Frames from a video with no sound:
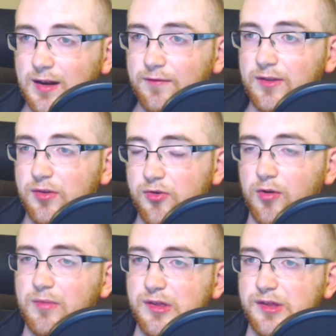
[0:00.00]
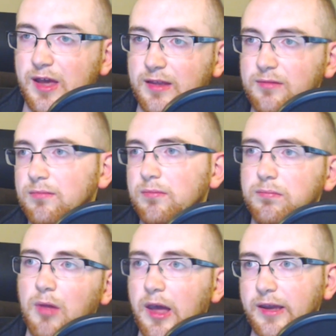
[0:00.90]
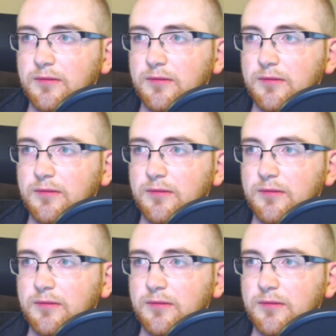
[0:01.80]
and if it determines that, like,